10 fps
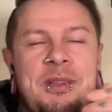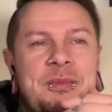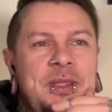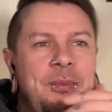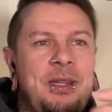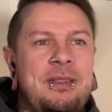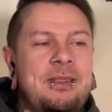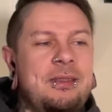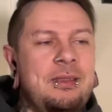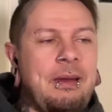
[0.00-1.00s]
as me,
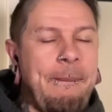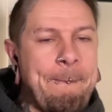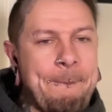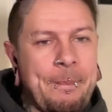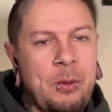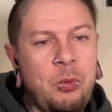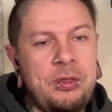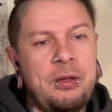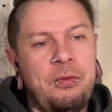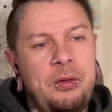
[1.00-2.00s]
basically, with
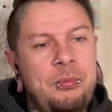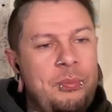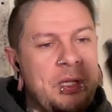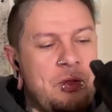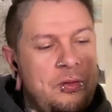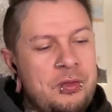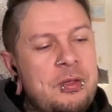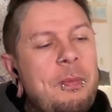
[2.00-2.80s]
different pictures.